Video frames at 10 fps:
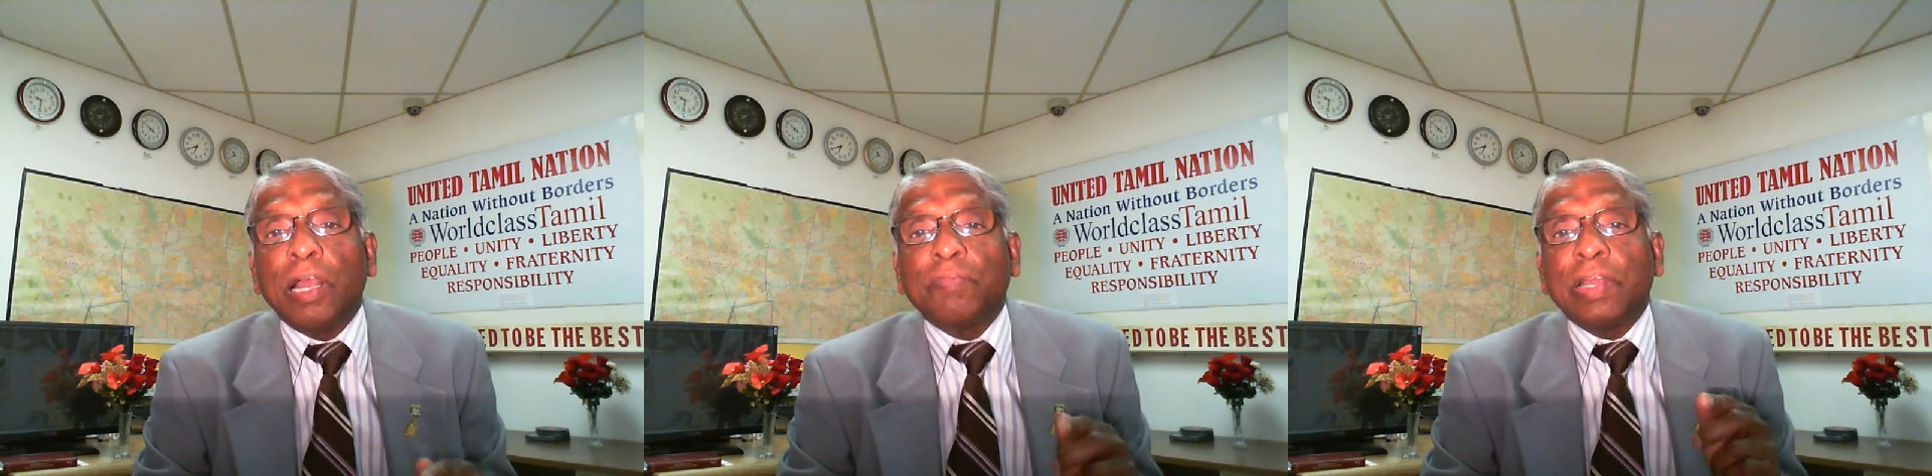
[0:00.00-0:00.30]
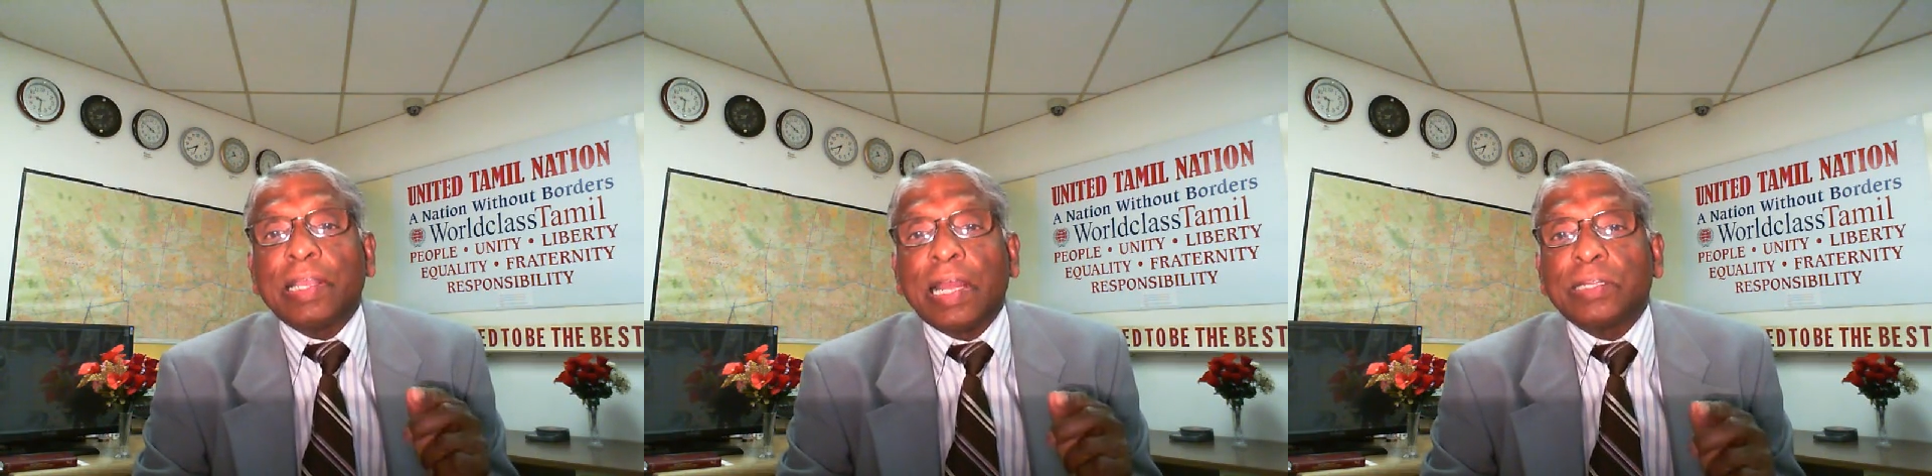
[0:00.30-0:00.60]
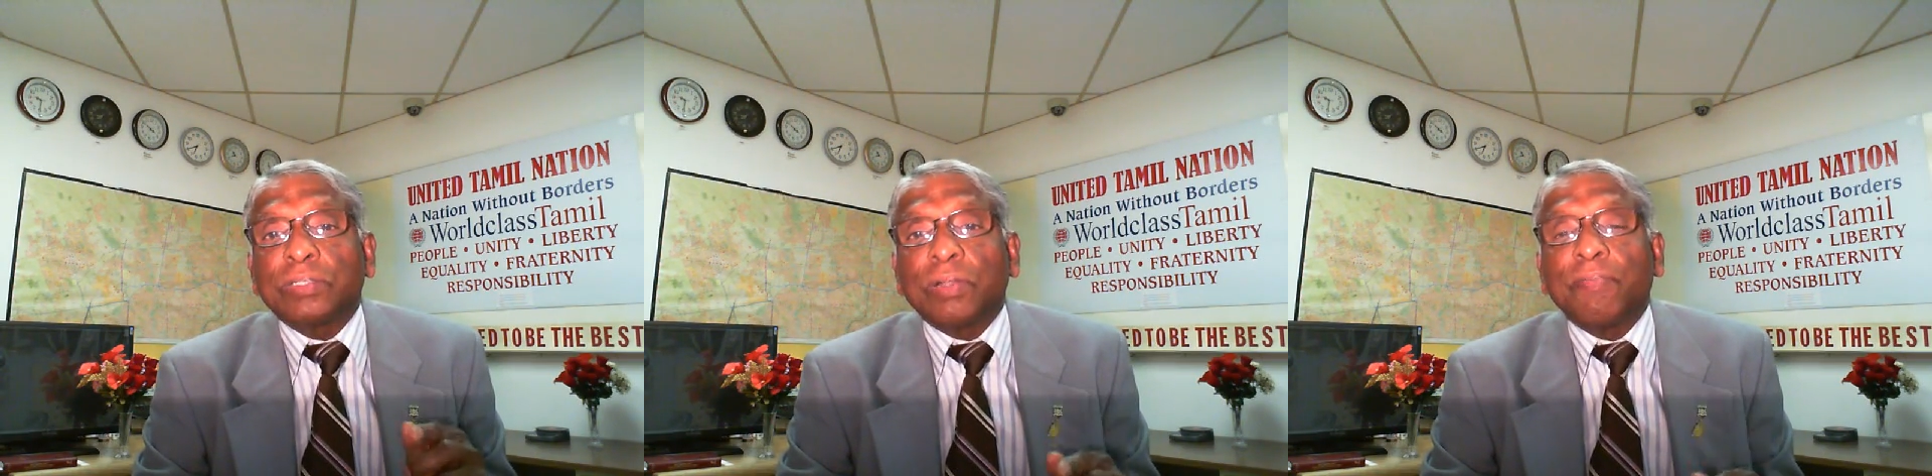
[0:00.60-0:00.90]
of the
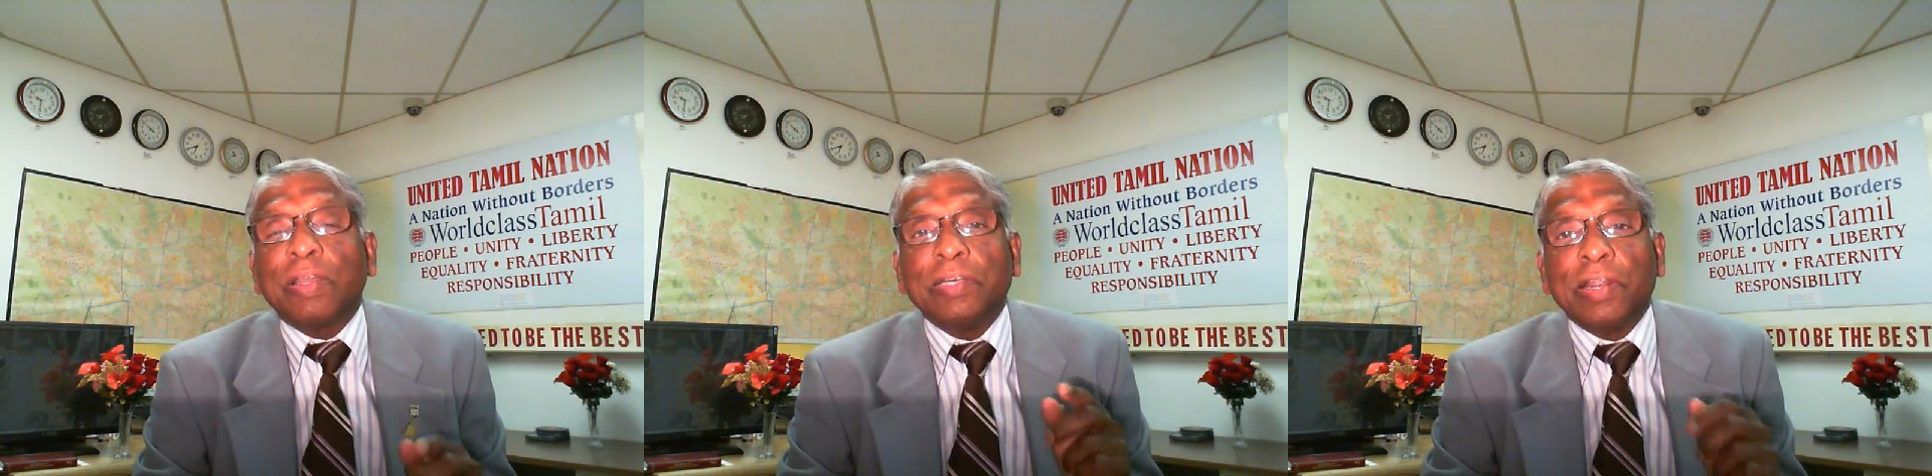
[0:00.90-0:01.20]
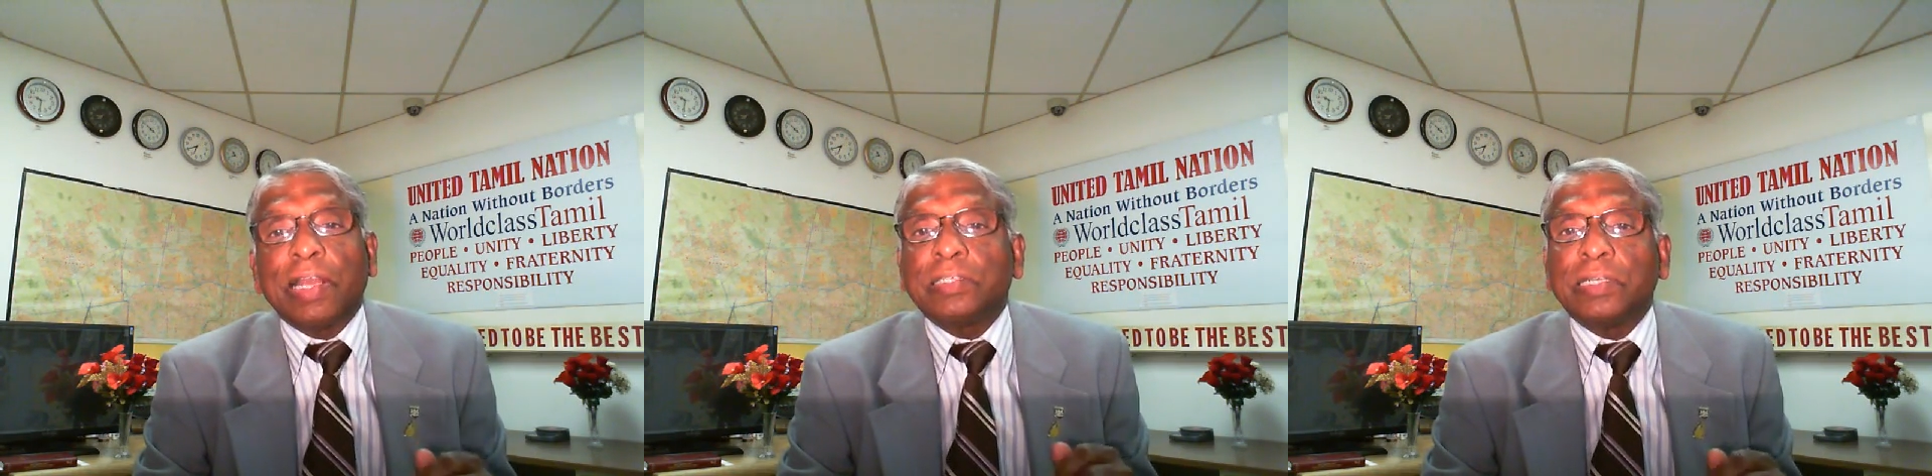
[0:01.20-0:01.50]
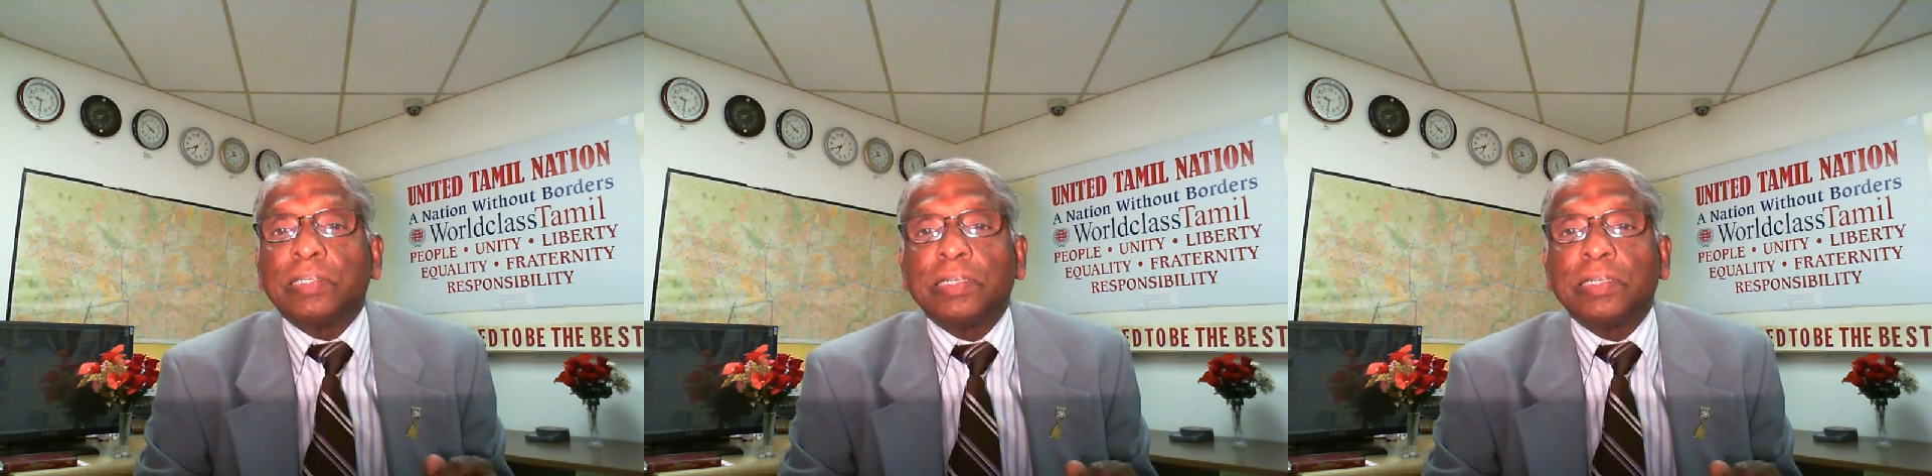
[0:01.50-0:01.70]
catastrophic direction.